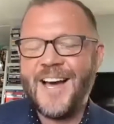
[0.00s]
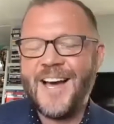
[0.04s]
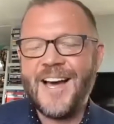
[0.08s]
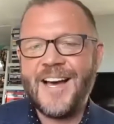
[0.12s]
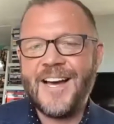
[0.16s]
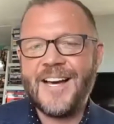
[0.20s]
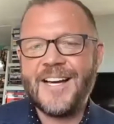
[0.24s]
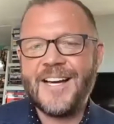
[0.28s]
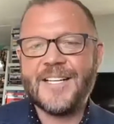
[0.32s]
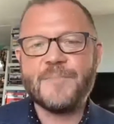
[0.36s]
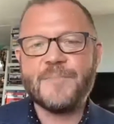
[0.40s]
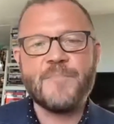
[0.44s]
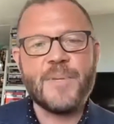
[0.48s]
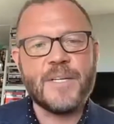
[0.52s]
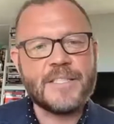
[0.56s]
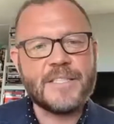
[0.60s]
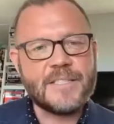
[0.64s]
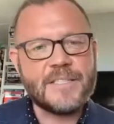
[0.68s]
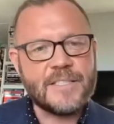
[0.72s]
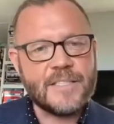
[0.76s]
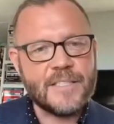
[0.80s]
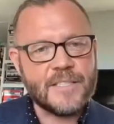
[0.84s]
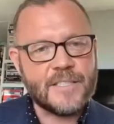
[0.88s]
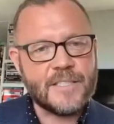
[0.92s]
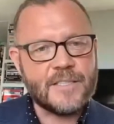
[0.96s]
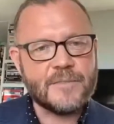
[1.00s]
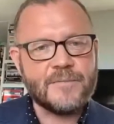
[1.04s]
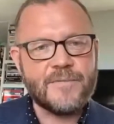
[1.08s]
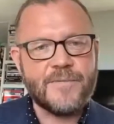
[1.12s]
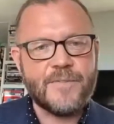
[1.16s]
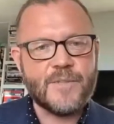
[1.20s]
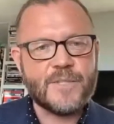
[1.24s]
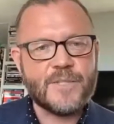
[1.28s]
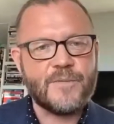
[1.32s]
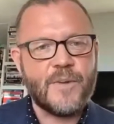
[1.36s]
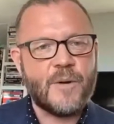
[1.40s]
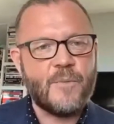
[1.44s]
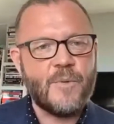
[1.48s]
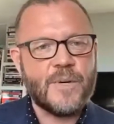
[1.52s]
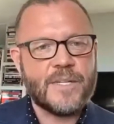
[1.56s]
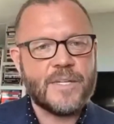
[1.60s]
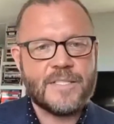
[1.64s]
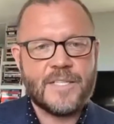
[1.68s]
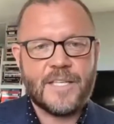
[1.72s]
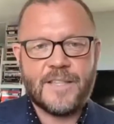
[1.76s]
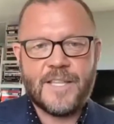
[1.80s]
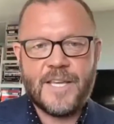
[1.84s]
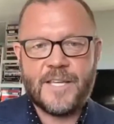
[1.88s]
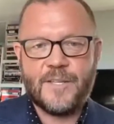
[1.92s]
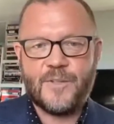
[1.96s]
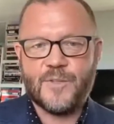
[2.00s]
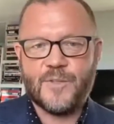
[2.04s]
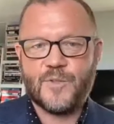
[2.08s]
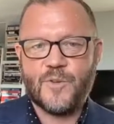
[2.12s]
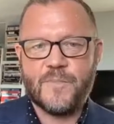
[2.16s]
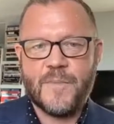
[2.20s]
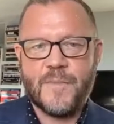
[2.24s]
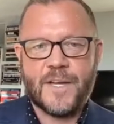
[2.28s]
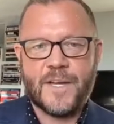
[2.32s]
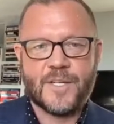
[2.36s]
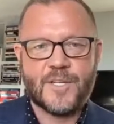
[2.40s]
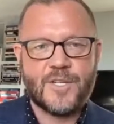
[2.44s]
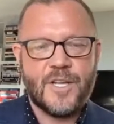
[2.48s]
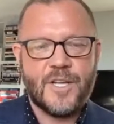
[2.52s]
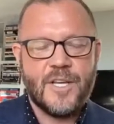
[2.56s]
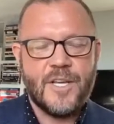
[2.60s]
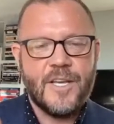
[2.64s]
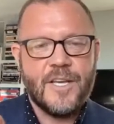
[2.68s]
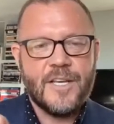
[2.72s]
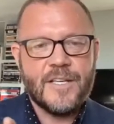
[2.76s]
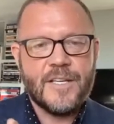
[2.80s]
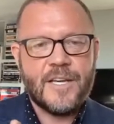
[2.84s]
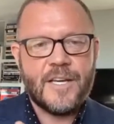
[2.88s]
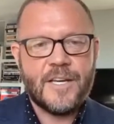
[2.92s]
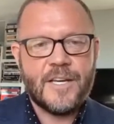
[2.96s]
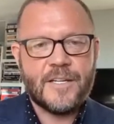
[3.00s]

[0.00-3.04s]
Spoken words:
First of all, I want to say thank you so much